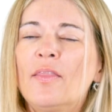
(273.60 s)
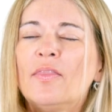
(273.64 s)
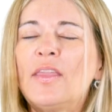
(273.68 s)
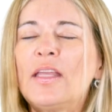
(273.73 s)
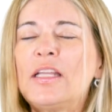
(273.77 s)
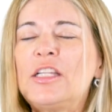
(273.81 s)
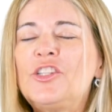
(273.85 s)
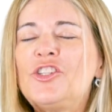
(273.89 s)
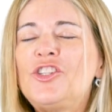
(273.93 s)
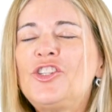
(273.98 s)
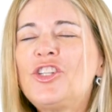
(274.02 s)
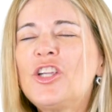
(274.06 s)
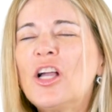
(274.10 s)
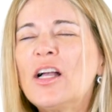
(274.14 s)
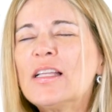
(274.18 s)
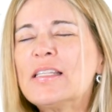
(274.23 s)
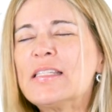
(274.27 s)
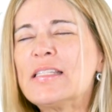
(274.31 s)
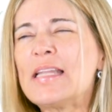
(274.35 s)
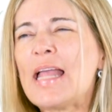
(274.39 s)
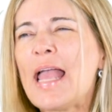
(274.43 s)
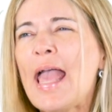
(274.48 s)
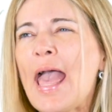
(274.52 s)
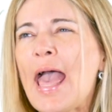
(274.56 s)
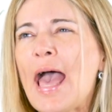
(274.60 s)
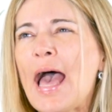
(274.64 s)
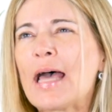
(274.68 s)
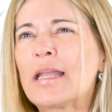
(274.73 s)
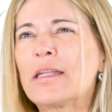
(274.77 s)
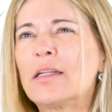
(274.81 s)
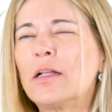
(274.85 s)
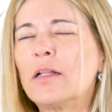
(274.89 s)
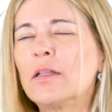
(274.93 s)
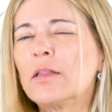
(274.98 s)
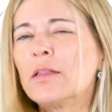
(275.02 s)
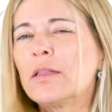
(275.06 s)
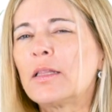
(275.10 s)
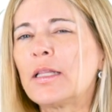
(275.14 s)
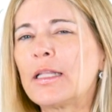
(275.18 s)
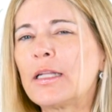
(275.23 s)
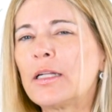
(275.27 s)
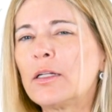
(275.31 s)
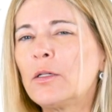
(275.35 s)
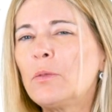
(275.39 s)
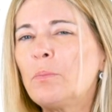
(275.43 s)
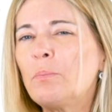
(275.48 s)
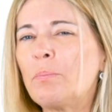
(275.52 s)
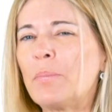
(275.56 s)
They just add a
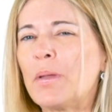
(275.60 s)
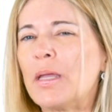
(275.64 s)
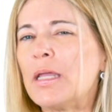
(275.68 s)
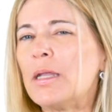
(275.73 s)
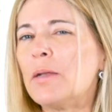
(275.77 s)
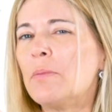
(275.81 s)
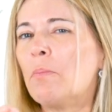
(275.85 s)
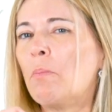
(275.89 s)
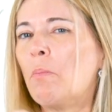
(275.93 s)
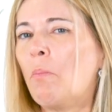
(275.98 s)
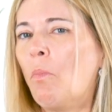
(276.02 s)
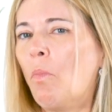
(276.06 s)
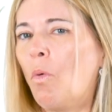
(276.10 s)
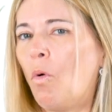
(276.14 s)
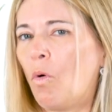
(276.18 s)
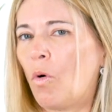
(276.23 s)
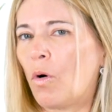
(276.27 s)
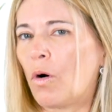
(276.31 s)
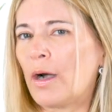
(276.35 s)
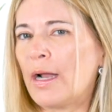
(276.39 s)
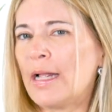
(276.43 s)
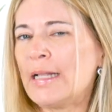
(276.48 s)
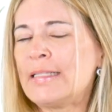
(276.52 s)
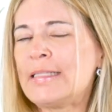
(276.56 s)
little bit more.